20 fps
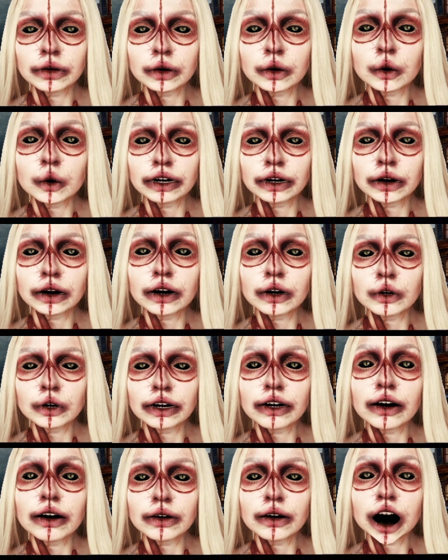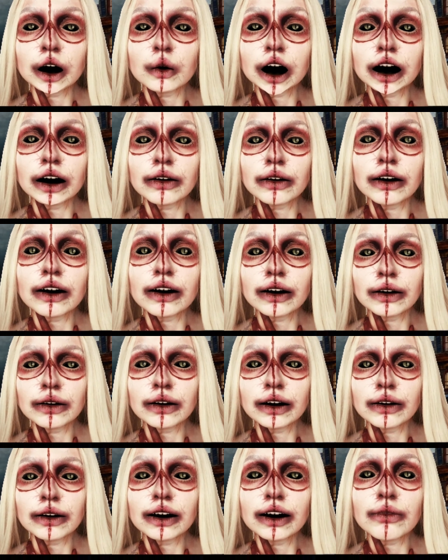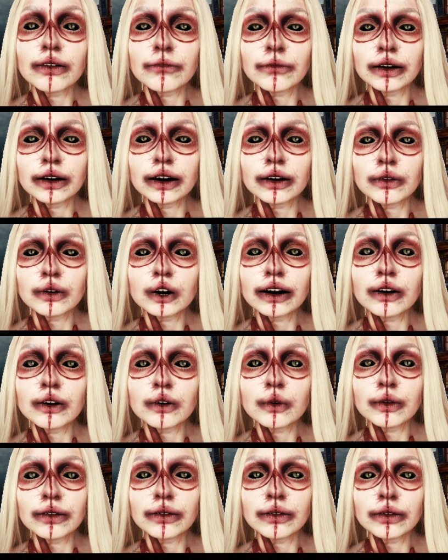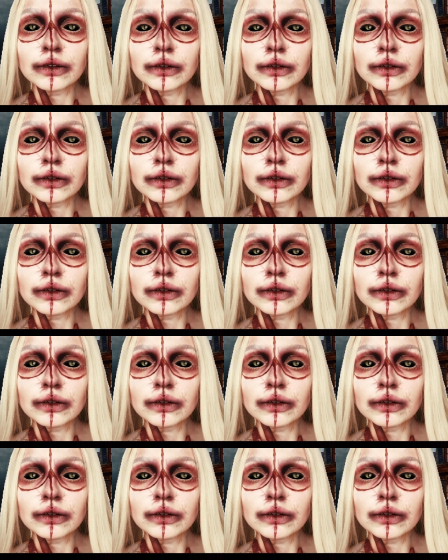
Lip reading: or stayed sober long enough to sit up at a table.